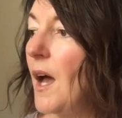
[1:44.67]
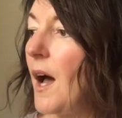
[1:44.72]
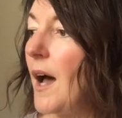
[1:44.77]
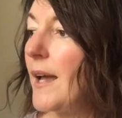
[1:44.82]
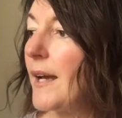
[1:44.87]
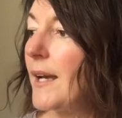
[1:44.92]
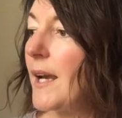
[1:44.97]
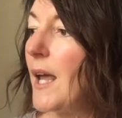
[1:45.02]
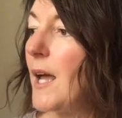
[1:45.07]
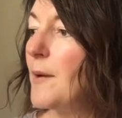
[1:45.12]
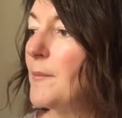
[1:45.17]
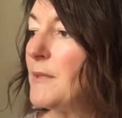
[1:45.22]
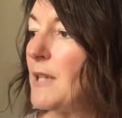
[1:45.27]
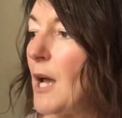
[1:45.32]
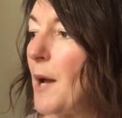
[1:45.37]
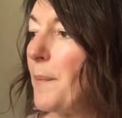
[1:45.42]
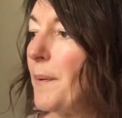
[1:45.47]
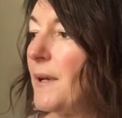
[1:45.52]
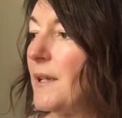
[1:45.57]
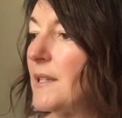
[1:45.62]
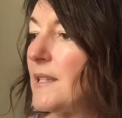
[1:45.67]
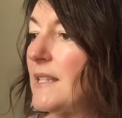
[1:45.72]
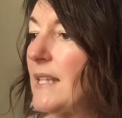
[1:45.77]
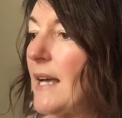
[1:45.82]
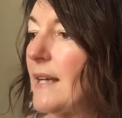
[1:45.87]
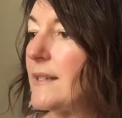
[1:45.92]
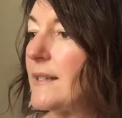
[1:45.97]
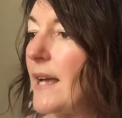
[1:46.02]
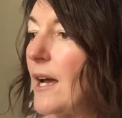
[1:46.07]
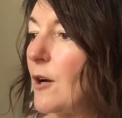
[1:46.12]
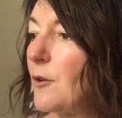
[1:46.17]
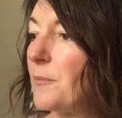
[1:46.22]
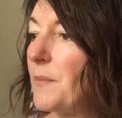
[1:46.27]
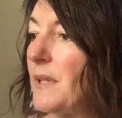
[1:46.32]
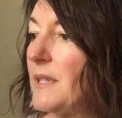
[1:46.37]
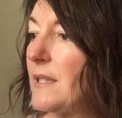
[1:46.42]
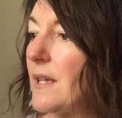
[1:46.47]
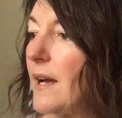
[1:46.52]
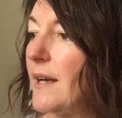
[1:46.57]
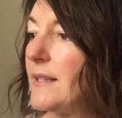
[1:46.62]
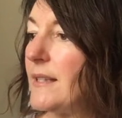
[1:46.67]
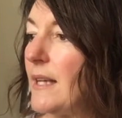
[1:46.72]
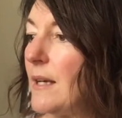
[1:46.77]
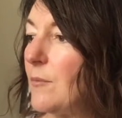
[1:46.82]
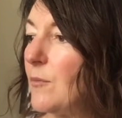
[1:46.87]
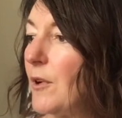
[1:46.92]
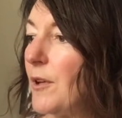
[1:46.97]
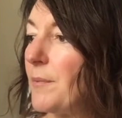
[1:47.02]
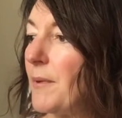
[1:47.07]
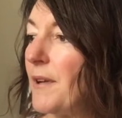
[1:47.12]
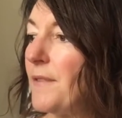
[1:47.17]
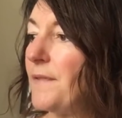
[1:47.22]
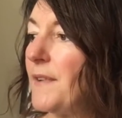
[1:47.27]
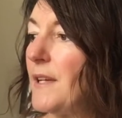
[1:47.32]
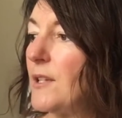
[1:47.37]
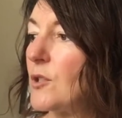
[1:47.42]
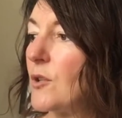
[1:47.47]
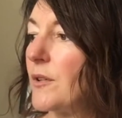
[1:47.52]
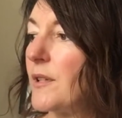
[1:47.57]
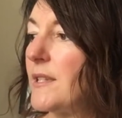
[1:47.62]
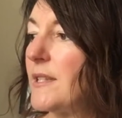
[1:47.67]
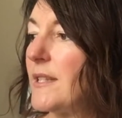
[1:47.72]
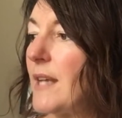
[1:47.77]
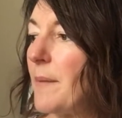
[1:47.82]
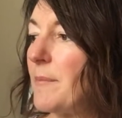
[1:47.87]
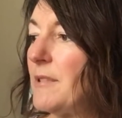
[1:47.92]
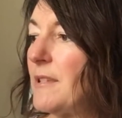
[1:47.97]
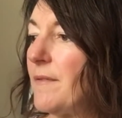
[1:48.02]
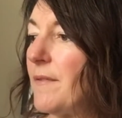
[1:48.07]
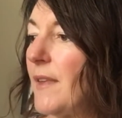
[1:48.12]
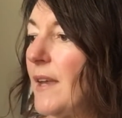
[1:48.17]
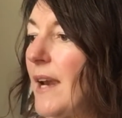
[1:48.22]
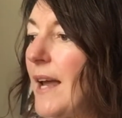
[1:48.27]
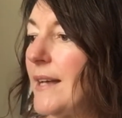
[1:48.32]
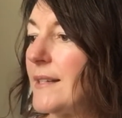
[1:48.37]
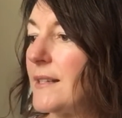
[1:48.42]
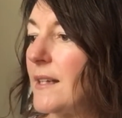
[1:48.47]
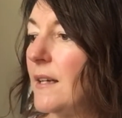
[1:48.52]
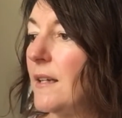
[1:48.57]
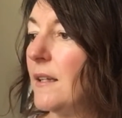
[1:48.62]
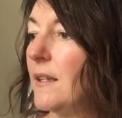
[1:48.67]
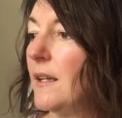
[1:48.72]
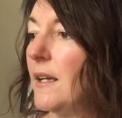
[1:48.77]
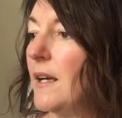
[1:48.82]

I climbed up and sat down beside him with my feet on the steps of the ladder.